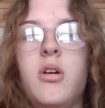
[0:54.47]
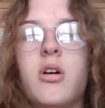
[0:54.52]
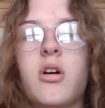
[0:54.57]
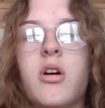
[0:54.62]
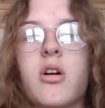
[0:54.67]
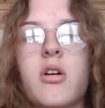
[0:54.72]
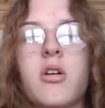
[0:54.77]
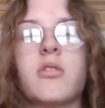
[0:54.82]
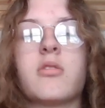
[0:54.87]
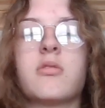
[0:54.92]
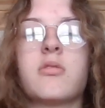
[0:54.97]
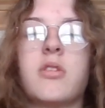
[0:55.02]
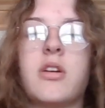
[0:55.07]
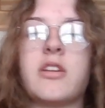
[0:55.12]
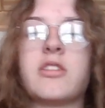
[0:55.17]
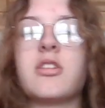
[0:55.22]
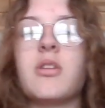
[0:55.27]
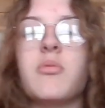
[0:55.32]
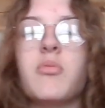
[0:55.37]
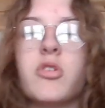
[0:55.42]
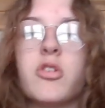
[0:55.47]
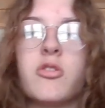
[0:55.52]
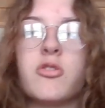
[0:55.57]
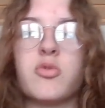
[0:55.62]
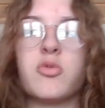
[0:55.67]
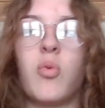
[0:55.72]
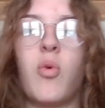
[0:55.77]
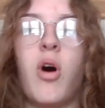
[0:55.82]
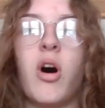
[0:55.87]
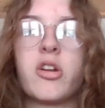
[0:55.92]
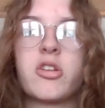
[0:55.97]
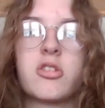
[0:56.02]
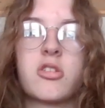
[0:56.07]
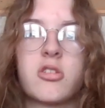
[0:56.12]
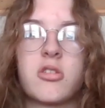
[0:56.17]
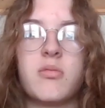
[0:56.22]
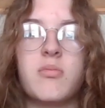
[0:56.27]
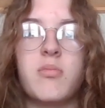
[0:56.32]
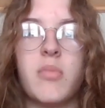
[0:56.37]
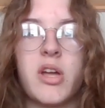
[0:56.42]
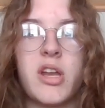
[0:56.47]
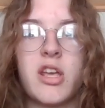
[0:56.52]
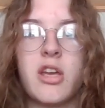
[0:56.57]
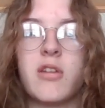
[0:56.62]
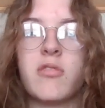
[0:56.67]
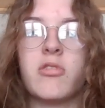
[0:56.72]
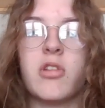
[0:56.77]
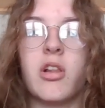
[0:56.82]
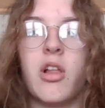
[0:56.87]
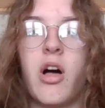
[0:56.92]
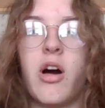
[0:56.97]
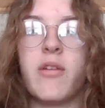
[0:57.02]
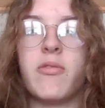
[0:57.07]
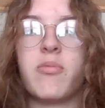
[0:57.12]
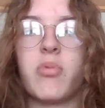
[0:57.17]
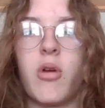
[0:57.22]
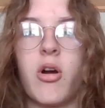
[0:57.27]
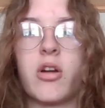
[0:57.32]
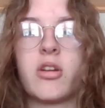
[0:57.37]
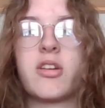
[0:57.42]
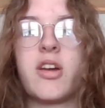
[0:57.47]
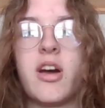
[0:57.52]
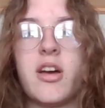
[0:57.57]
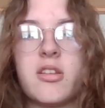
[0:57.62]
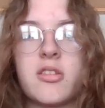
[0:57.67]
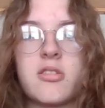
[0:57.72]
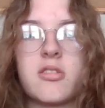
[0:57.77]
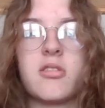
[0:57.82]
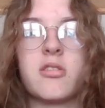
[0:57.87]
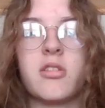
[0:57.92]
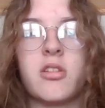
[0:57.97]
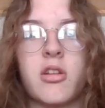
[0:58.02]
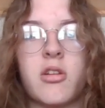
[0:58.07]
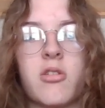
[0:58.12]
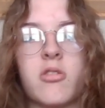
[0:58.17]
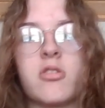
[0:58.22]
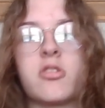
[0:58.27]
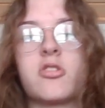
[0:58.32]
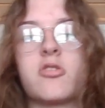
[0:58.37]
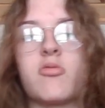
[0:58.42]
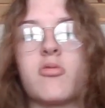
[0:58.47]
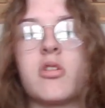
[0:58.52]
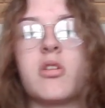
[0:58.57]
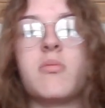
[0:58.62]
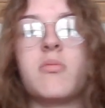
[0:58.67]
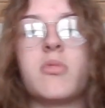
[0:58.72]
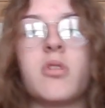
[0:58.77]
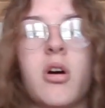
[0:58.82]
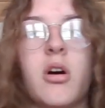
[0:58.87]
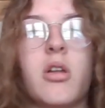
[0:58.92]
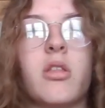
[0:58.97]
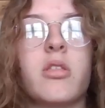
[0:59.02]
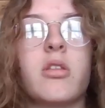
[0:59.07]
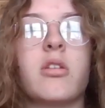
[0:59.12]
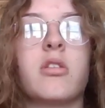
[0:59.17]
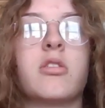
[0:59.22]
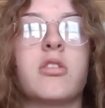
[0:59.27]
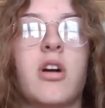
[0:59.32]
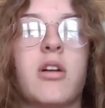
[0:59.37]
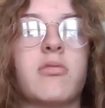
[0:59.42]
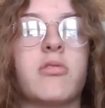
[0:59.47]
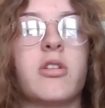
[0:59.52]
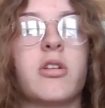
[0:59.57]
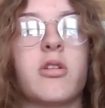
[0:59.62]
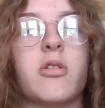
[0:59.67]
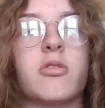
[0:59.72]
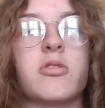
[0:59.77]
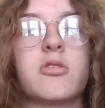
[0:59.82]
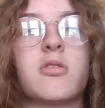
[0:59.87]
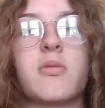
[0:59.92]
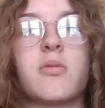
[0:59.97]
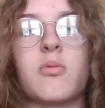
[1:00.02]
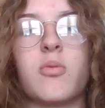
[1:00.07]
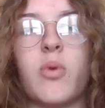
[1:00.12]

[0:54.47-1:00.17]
Advent. As someone who's watched many of the live broadcasts that are streamed on the Yavligot's